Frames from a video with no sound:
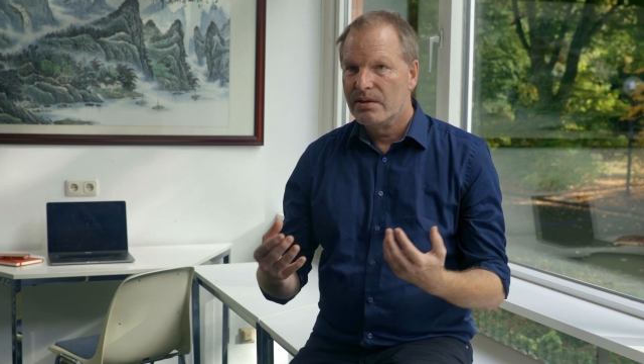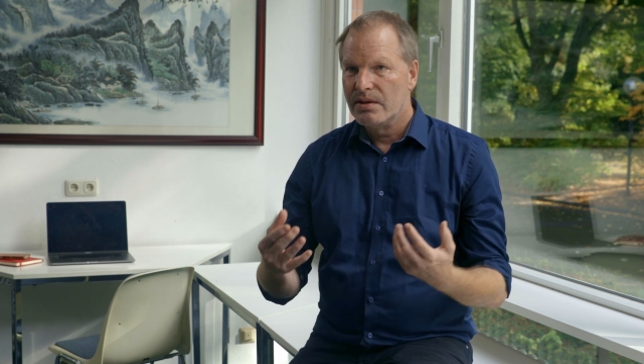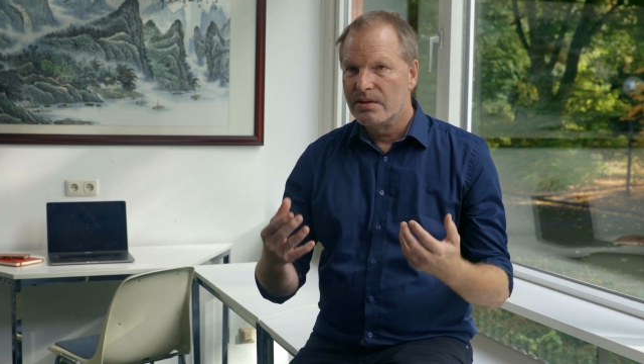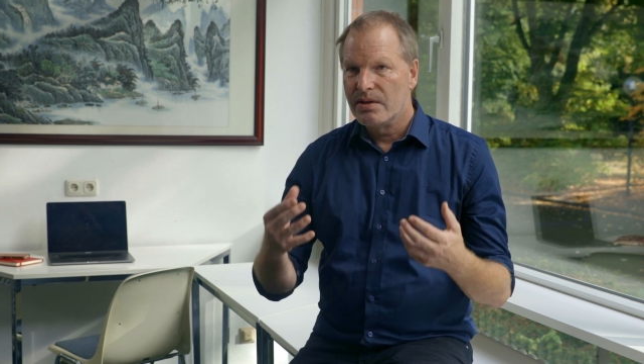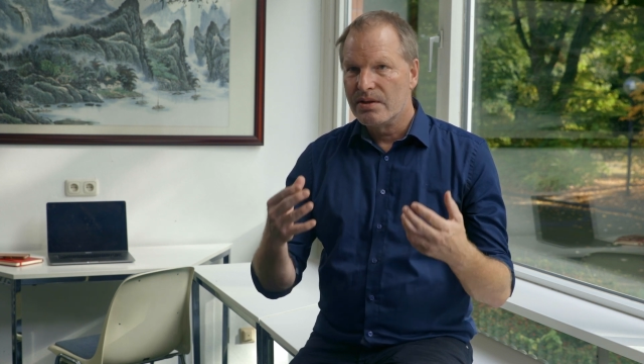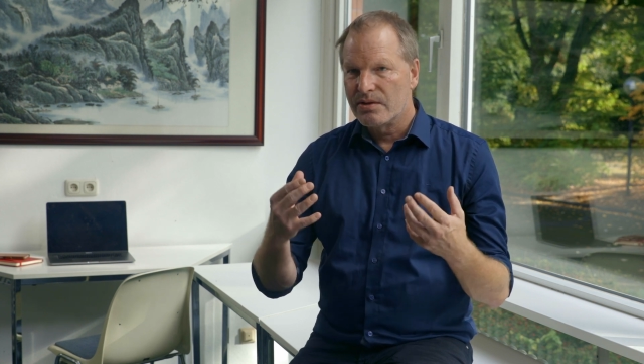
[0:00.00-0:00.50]

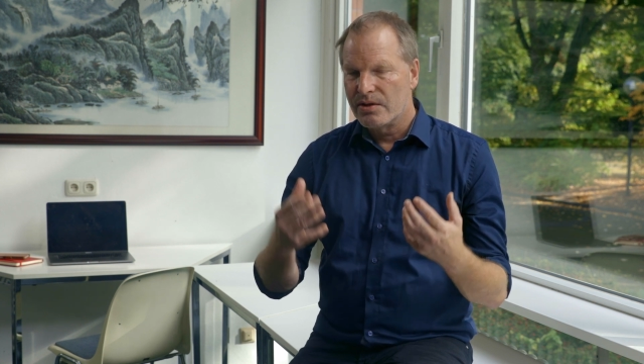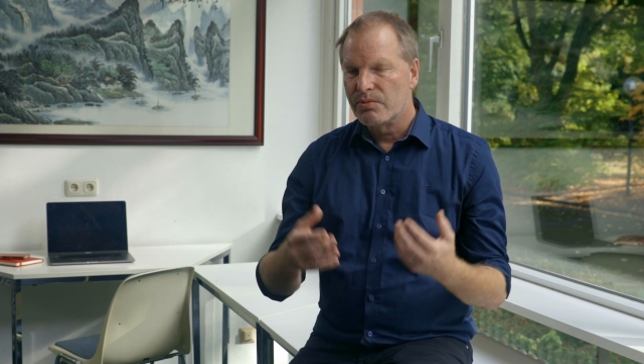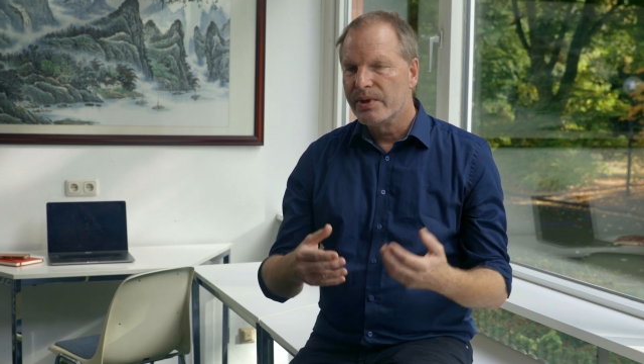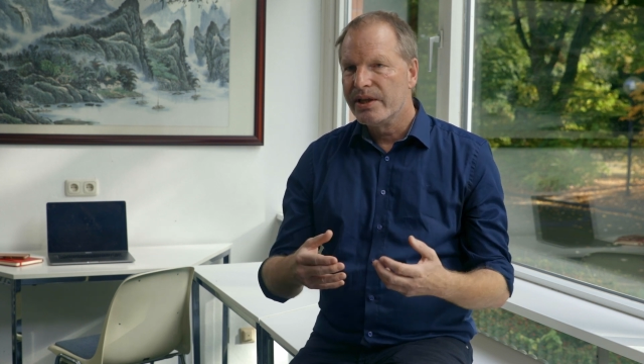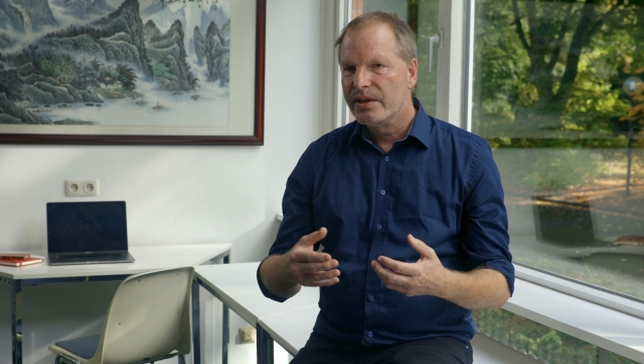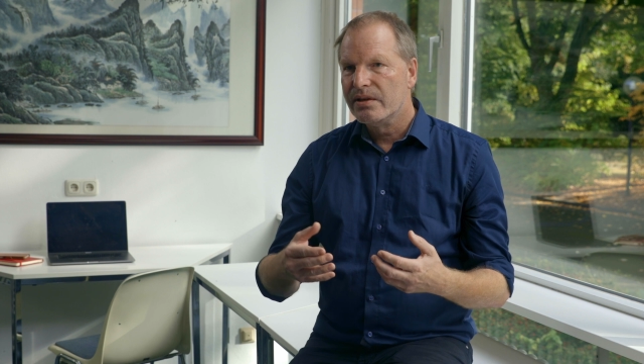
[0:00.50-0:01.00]
It's
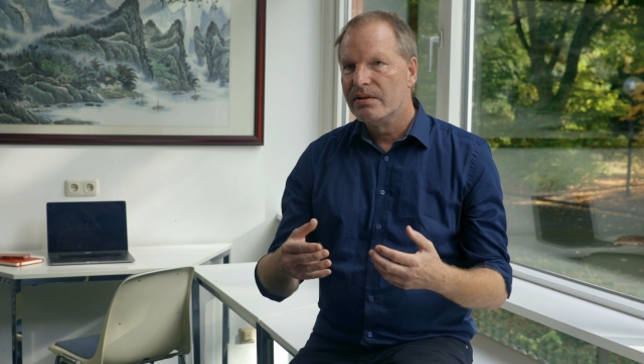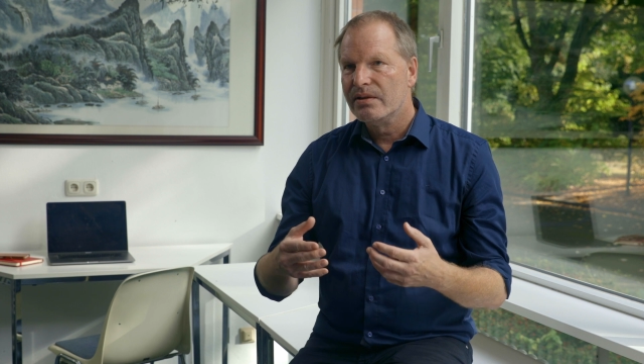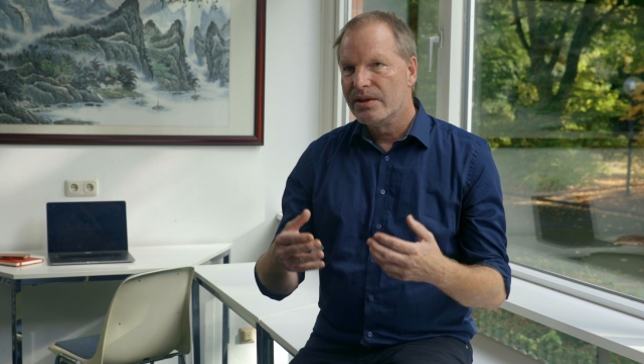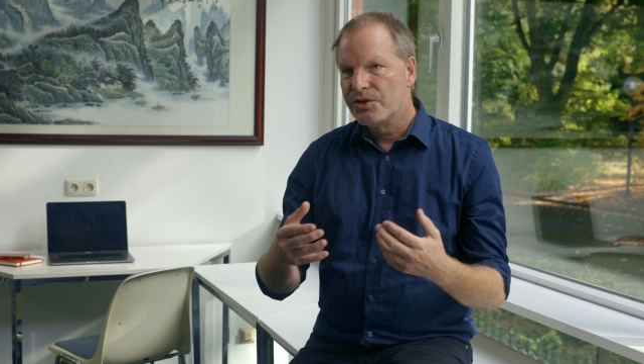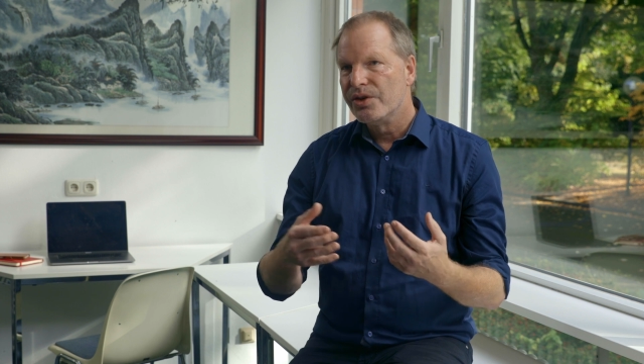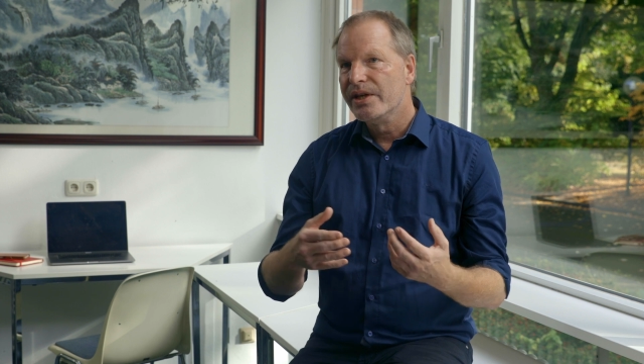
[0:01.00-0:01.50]
really
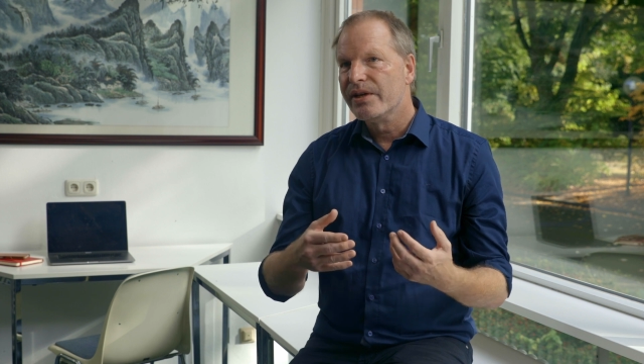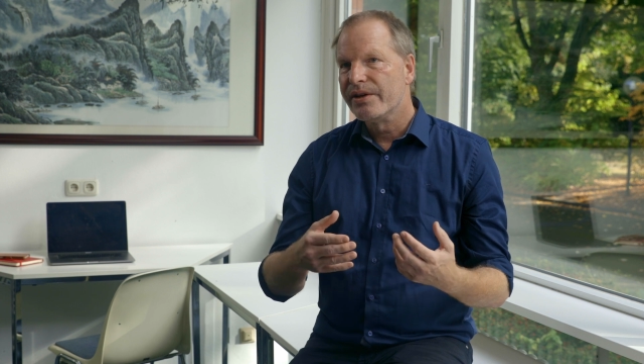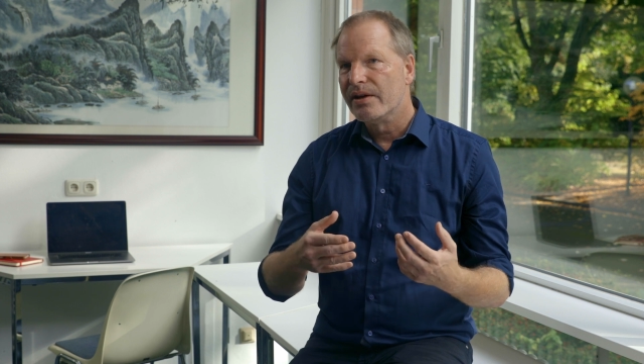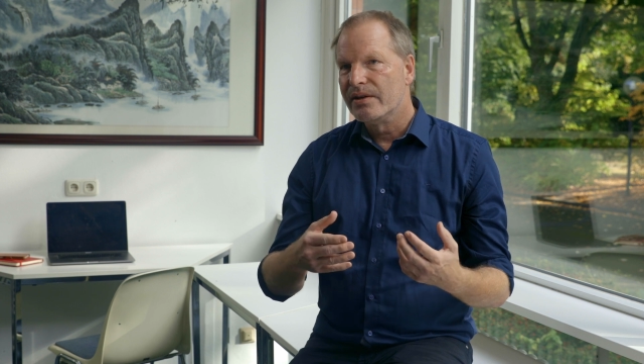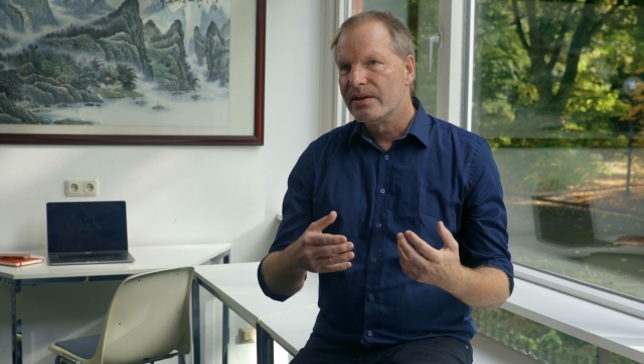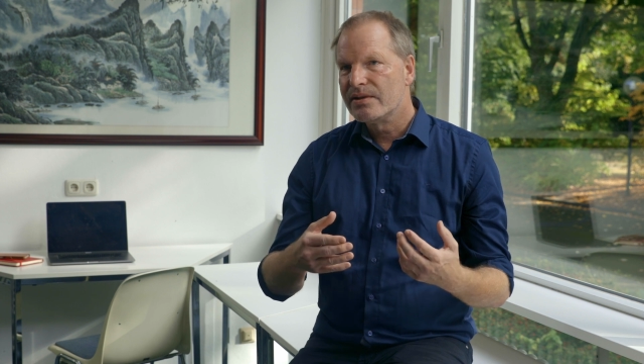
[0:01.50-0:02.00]
engineering
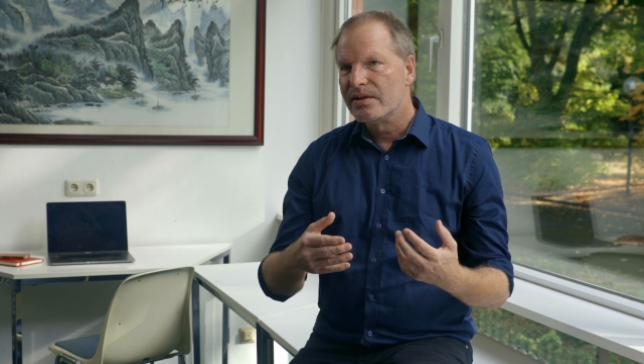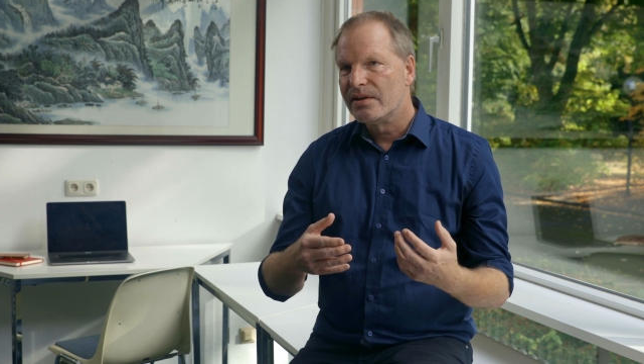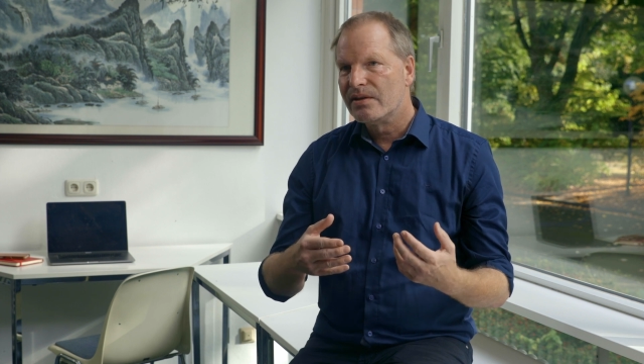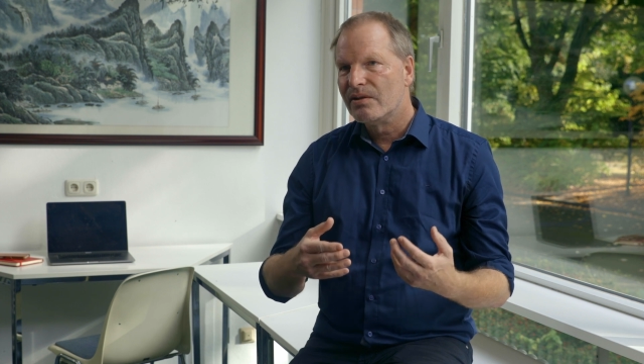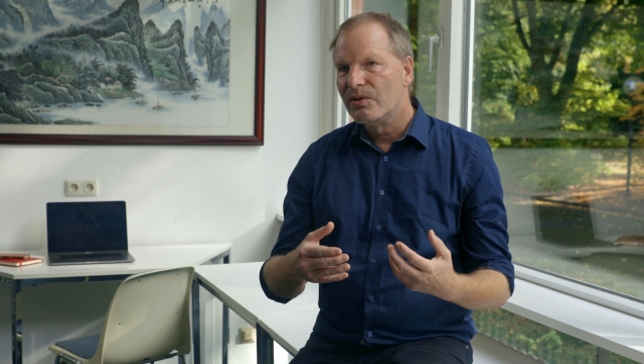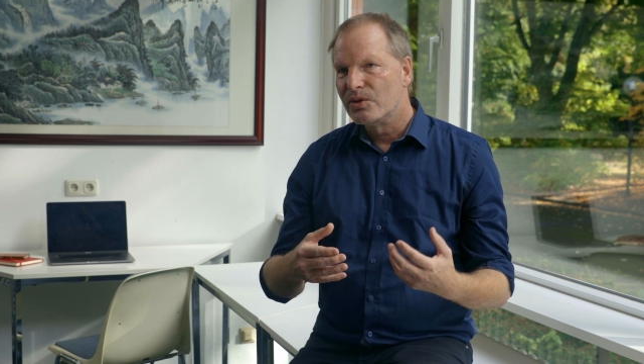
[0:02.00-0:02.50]
art,
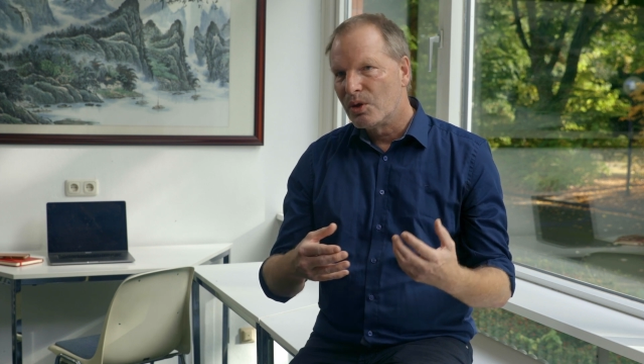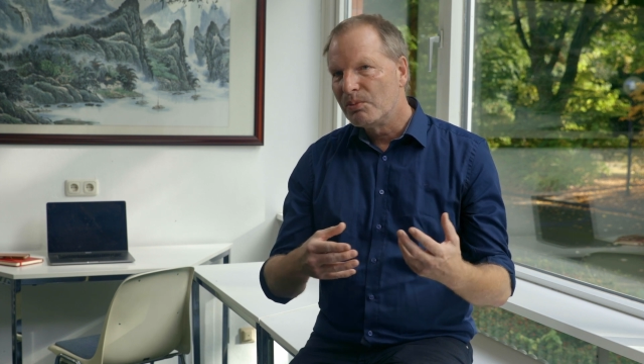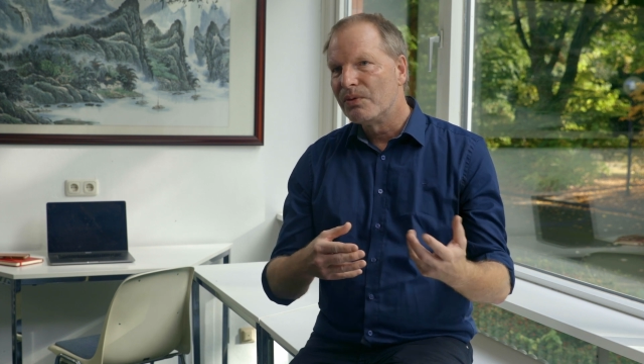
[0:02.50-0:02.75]
and now on top